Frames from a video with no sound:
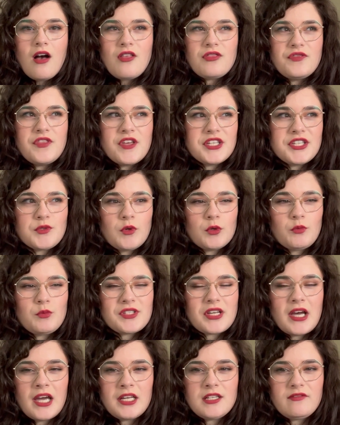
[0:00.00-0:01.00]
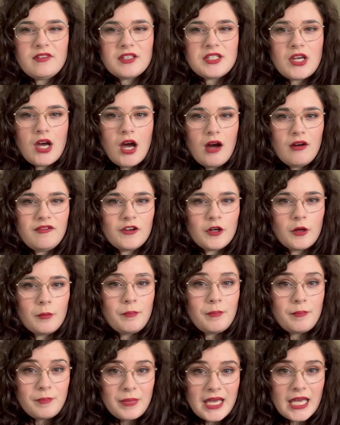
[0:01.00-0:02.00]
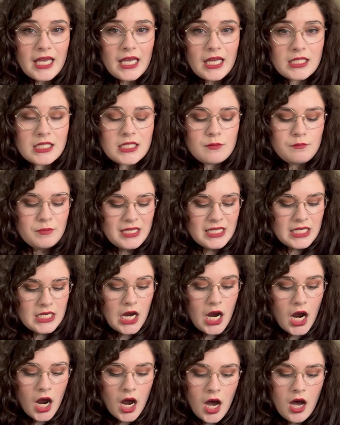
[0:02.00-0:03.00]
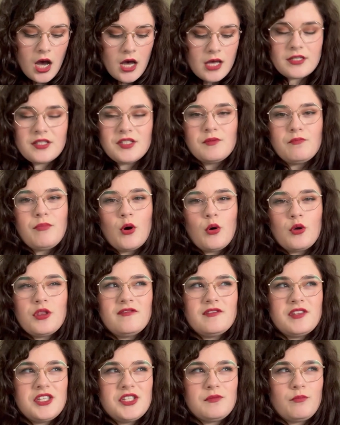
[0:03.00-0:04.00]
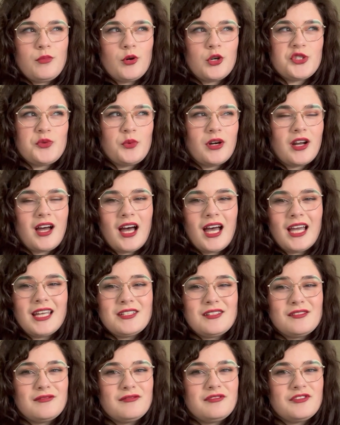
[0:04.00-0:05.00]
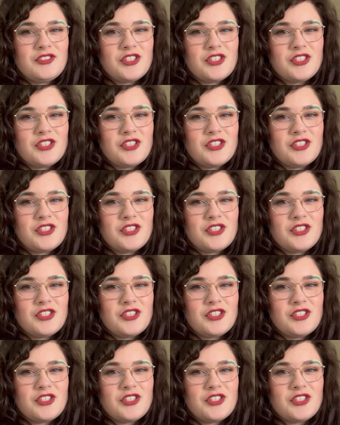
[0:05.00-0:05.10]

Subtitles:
This one was kind of a tougher pit because both of these books were kind of